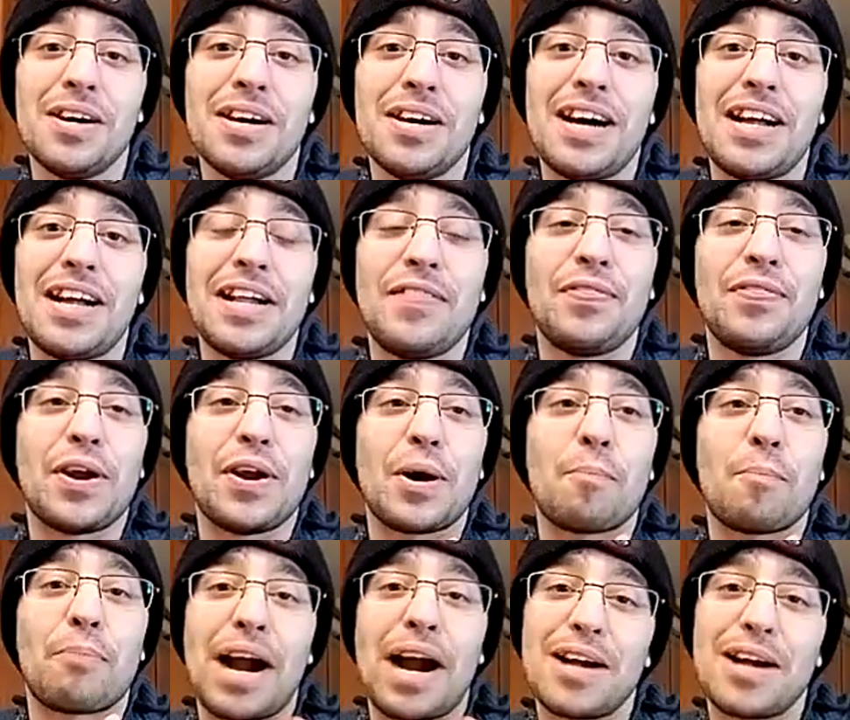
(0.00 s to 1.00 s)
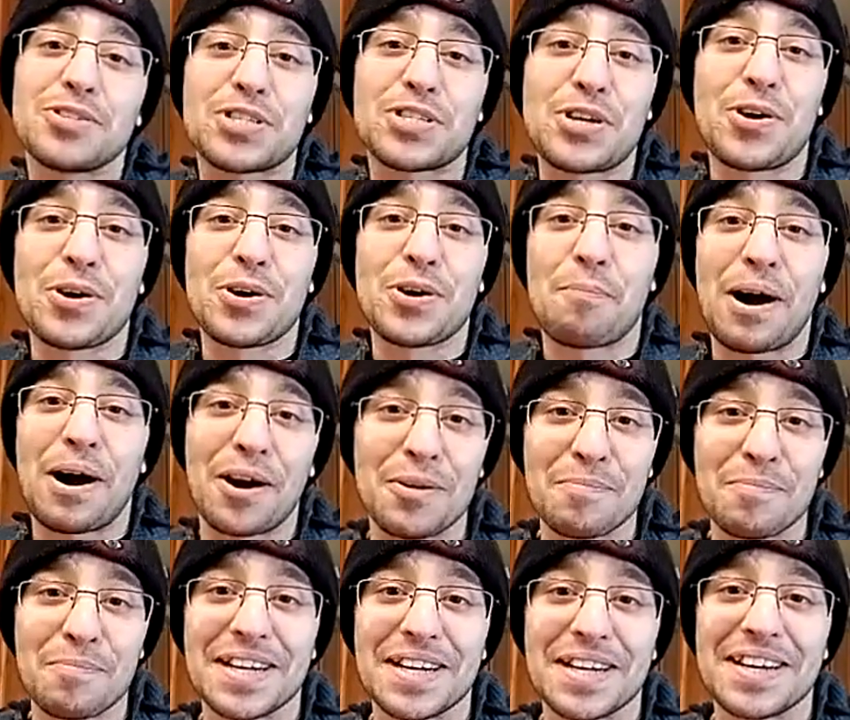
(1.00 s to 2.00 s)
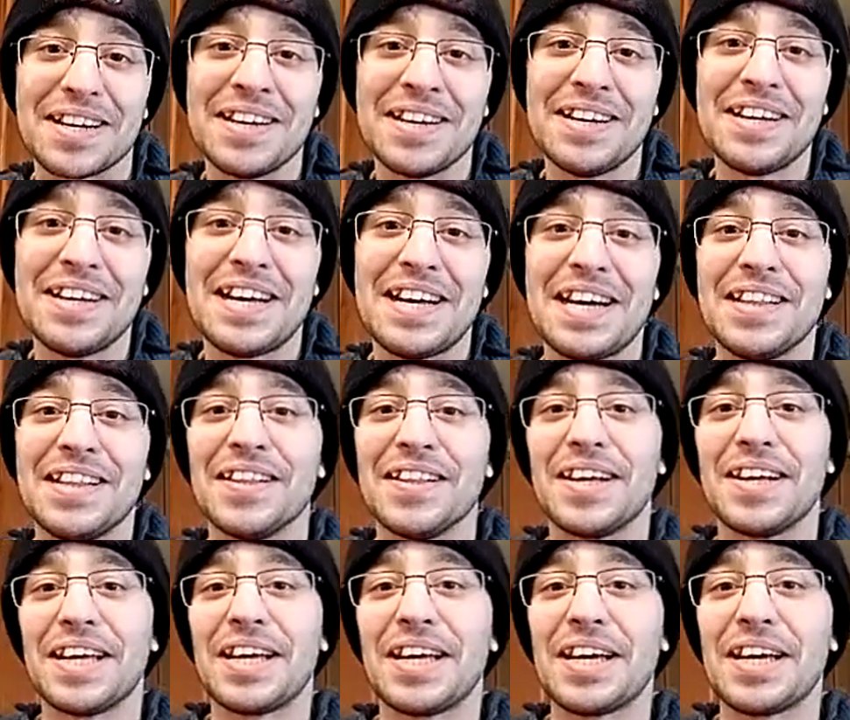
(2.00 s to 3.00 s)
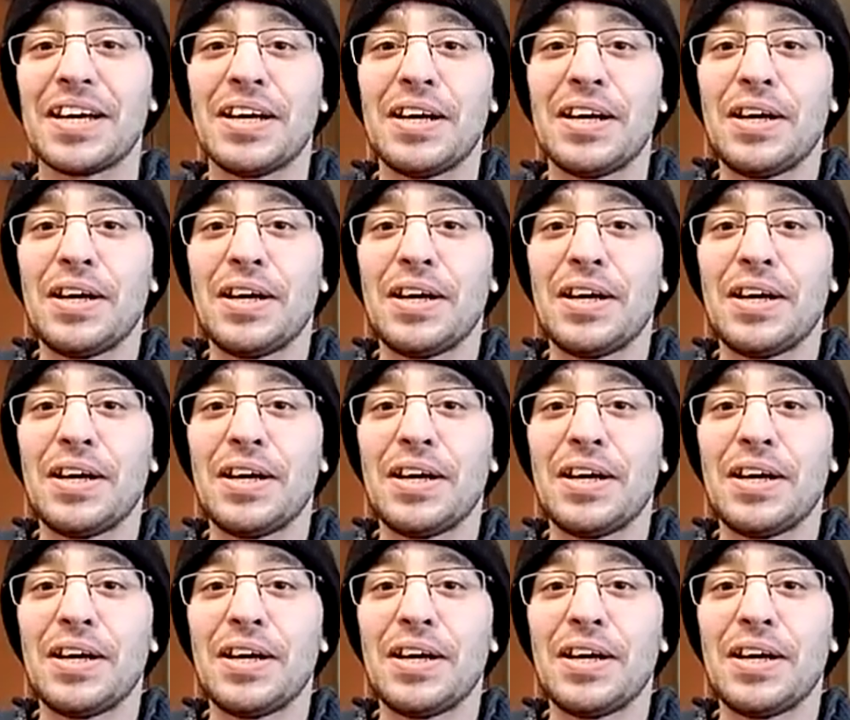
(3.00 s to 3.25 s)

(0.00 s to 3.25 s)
in their brownstone apartment and, like,